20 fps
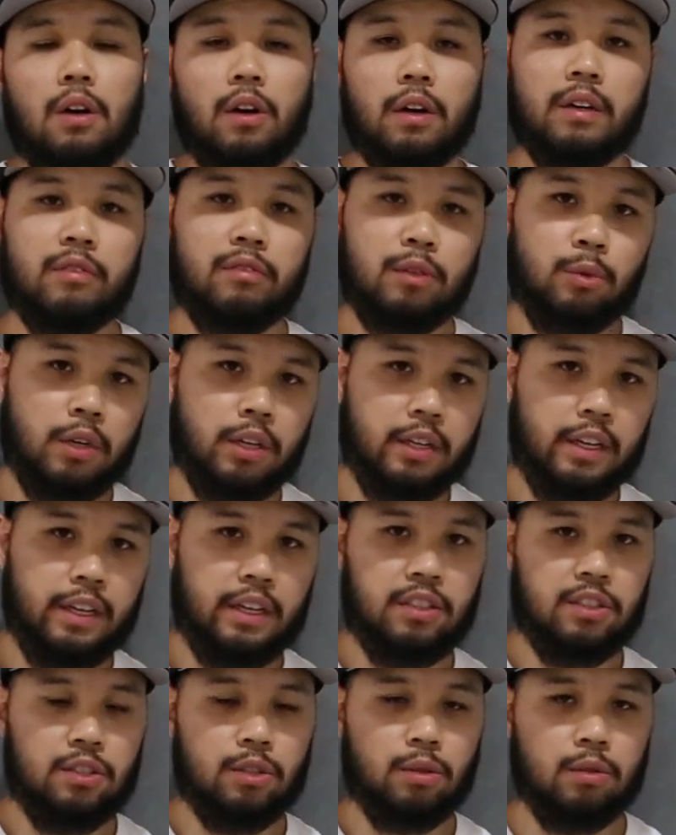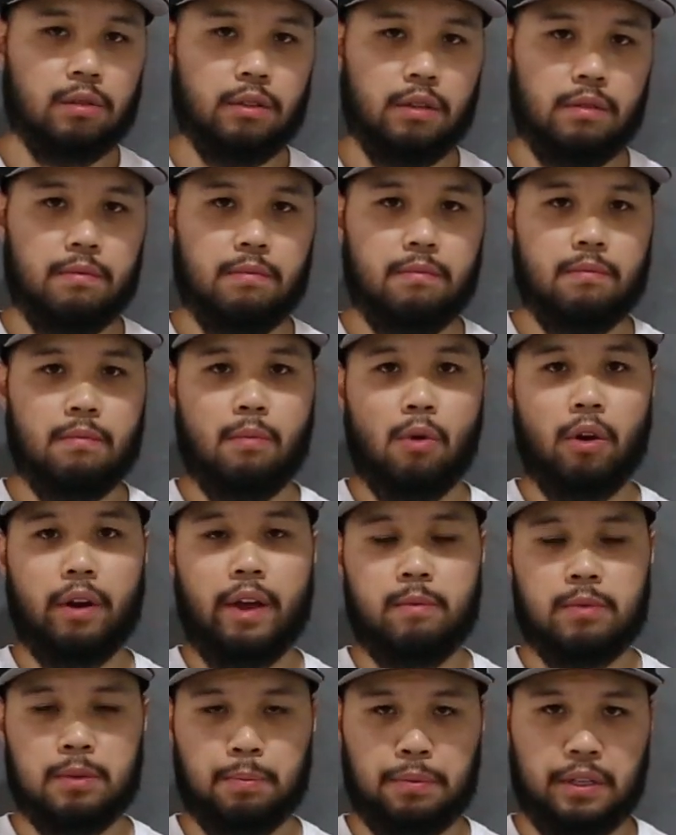Hi everyone, how you doing? My
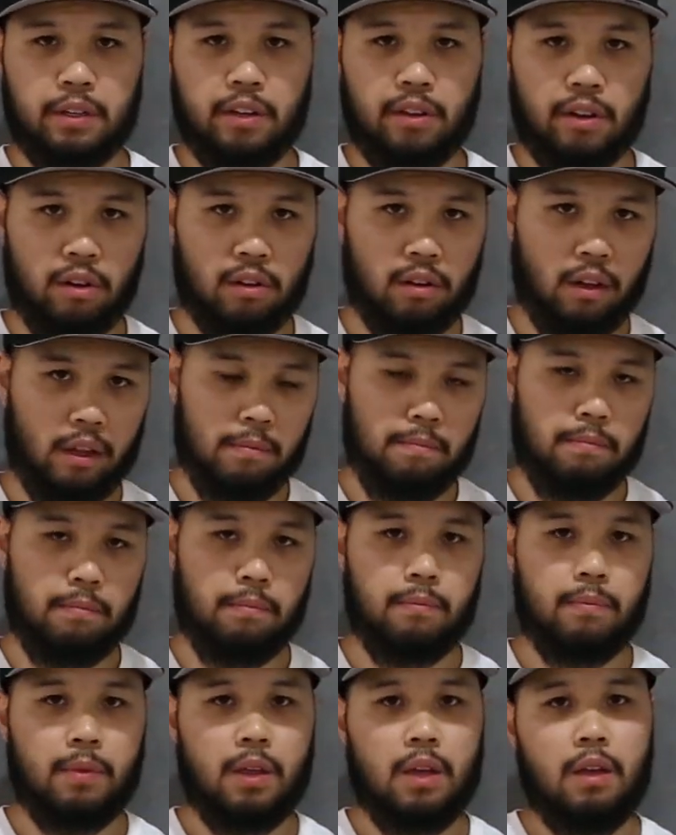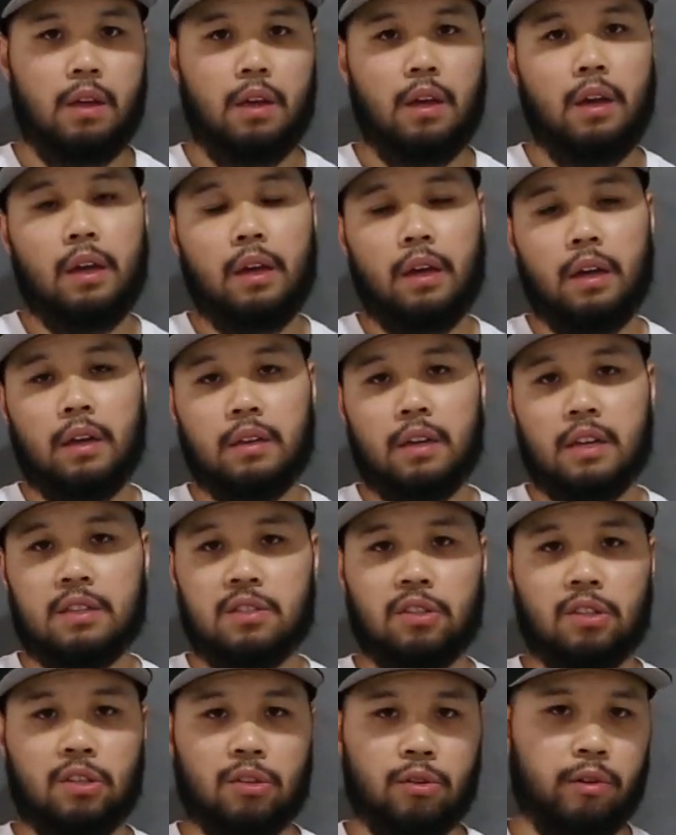name is Benito Lim, and
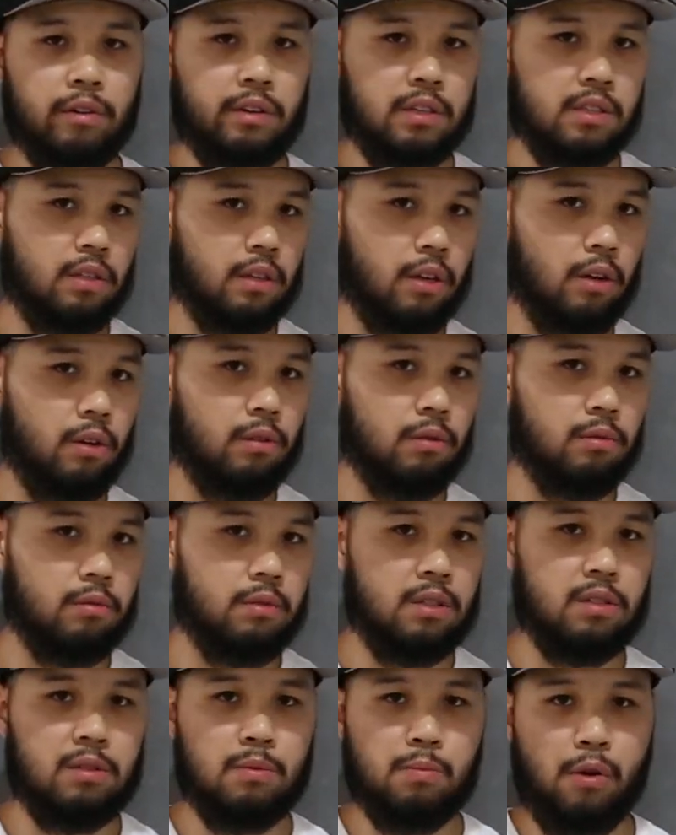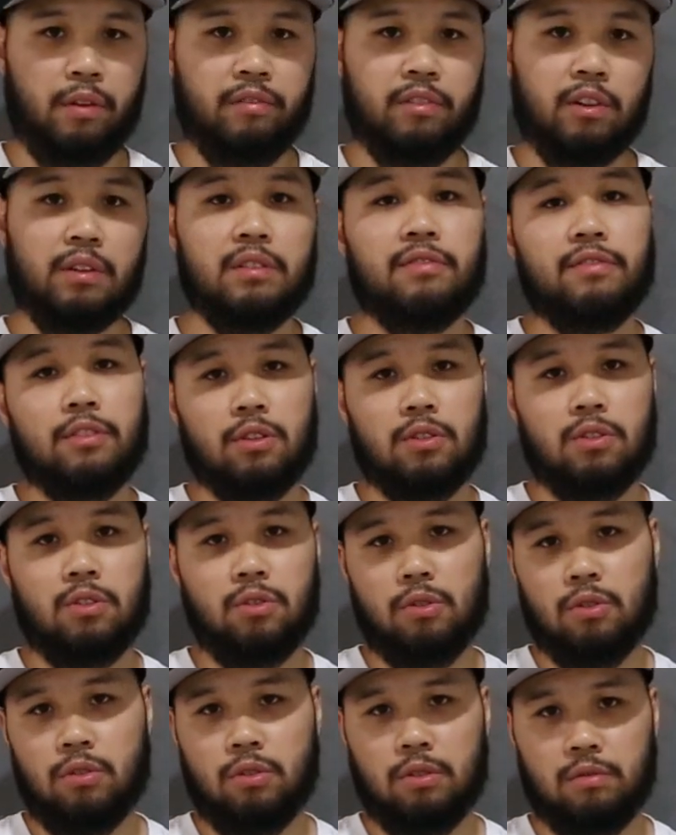as you can already tell, this is my very
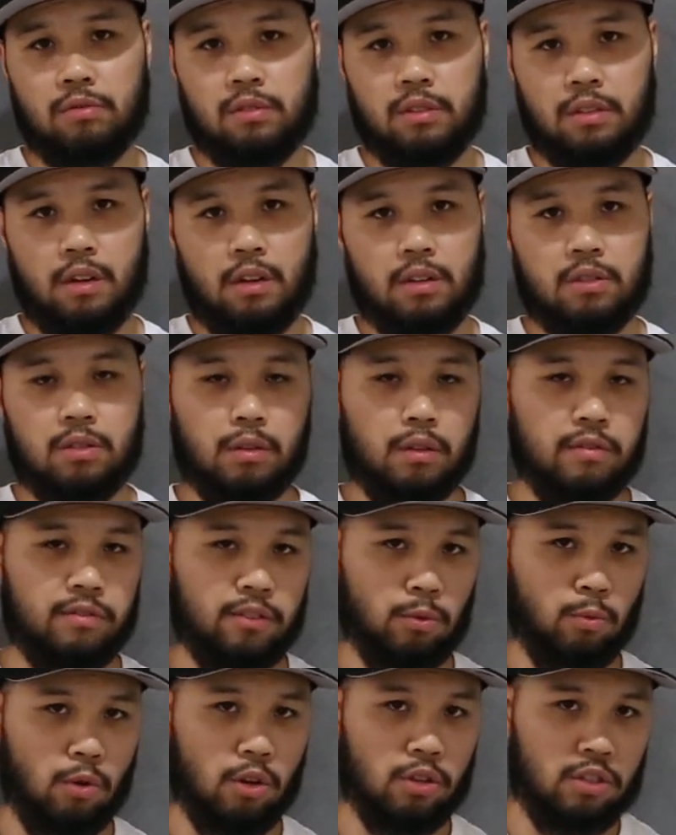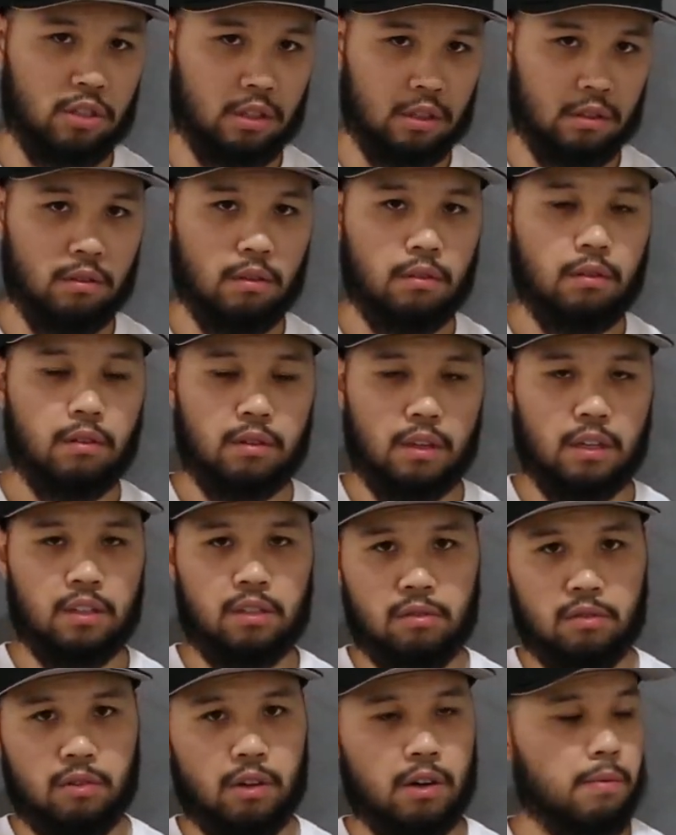first YouTube video, so if you're watching,
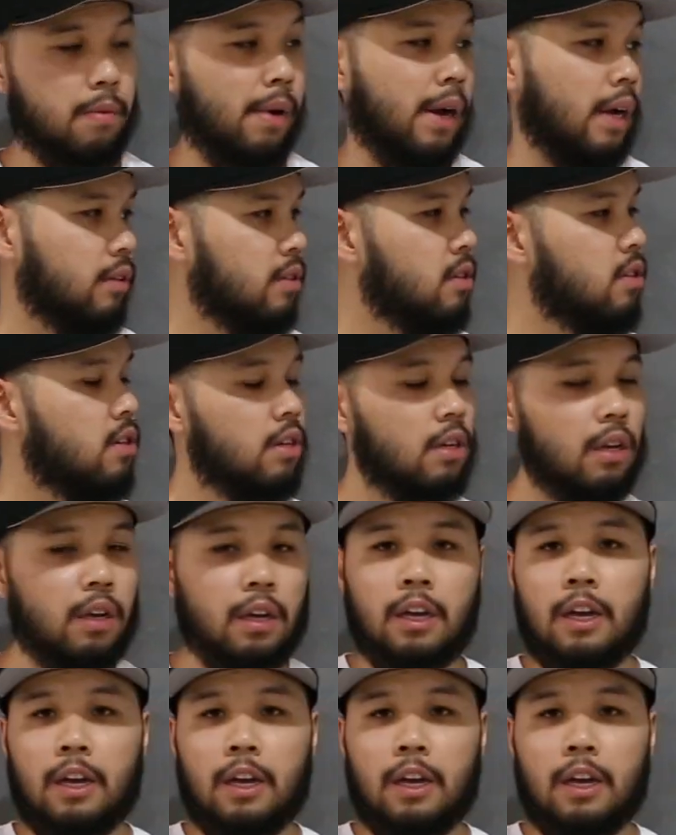thank you very much.